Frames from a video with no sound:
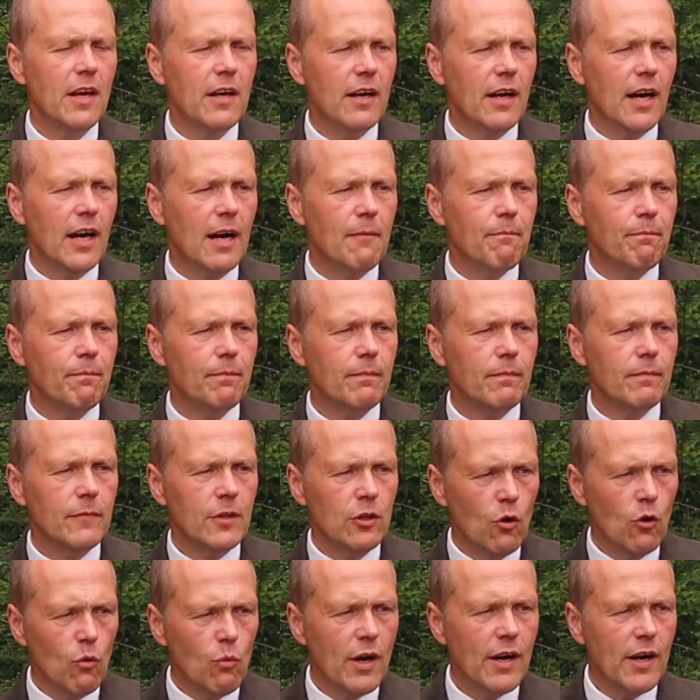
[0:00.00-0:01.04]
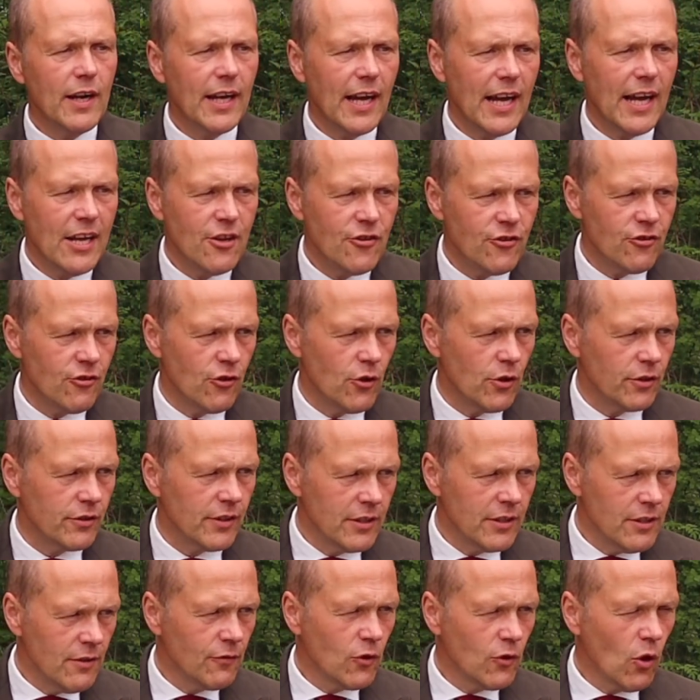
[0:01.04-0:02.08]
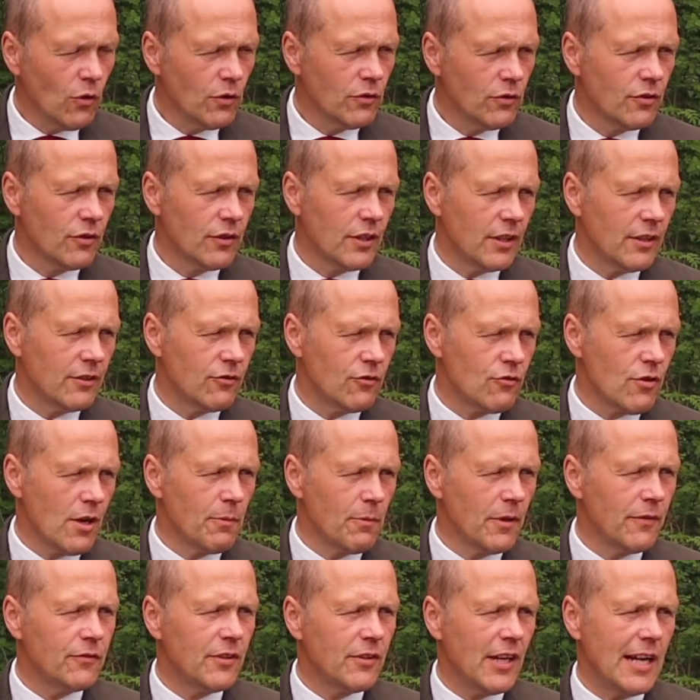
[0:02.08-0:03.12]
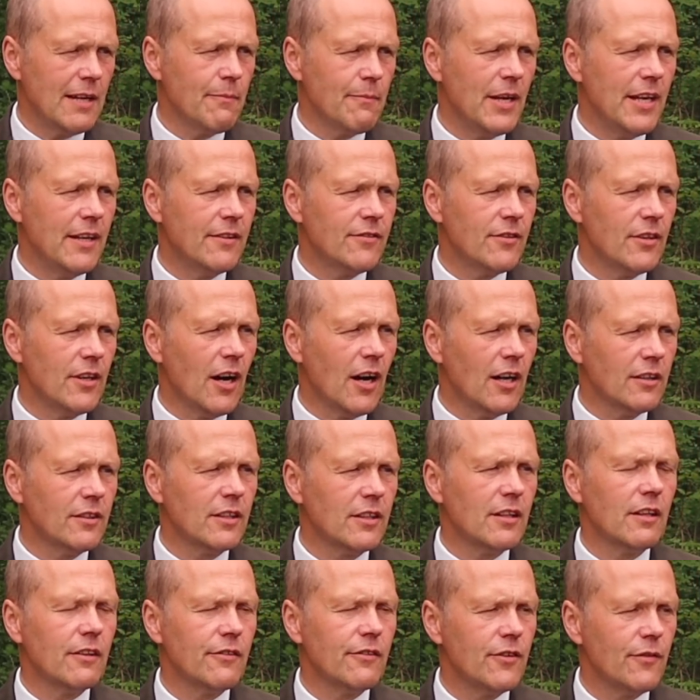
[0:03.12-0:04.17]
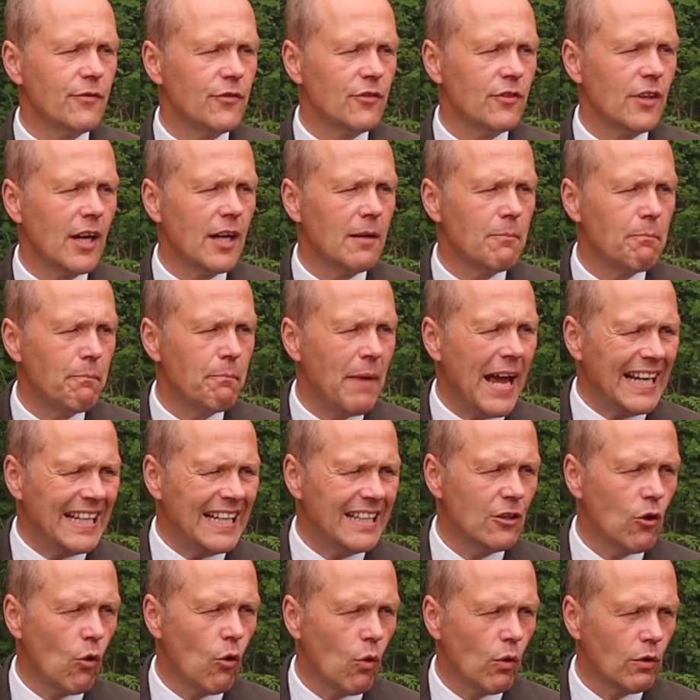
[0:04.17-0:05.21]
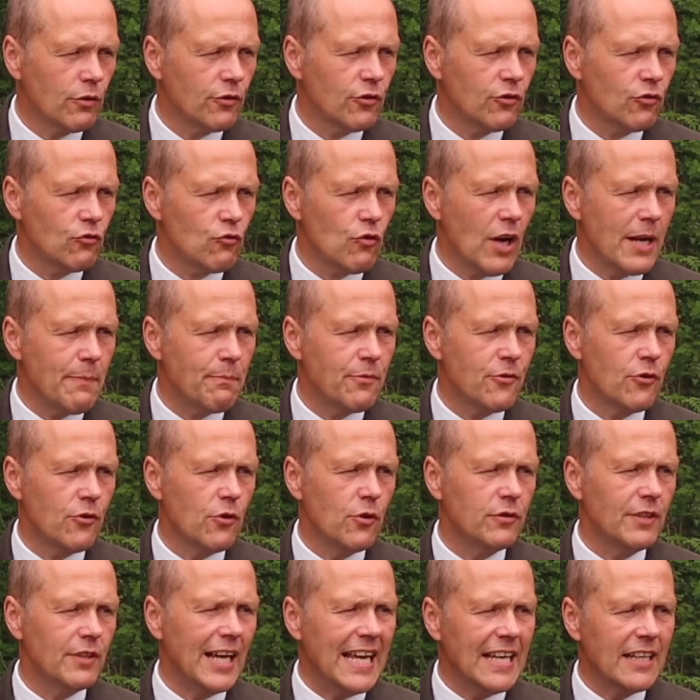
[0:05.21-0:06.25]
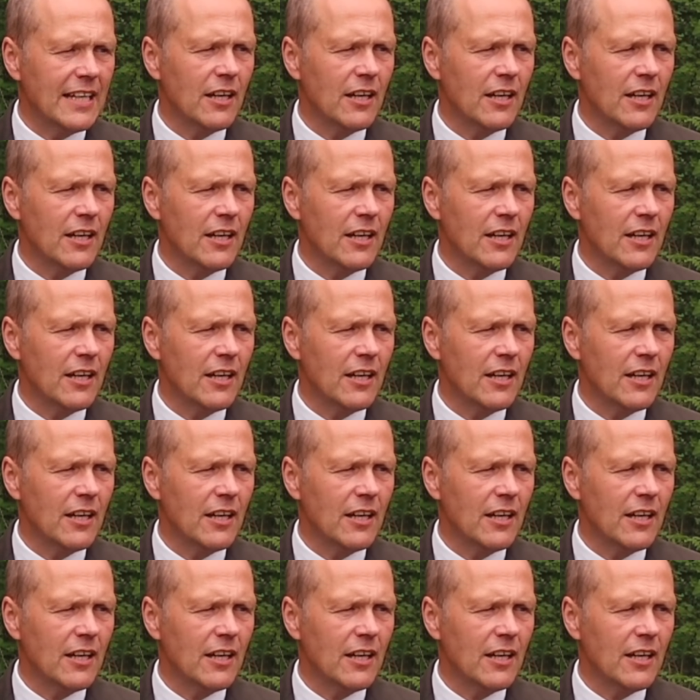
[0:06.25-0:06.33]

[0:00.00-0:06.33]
um, you're wearing a shirt and you've gone to the trouble of telling me it's an Articles of Style Bengal striped shirt in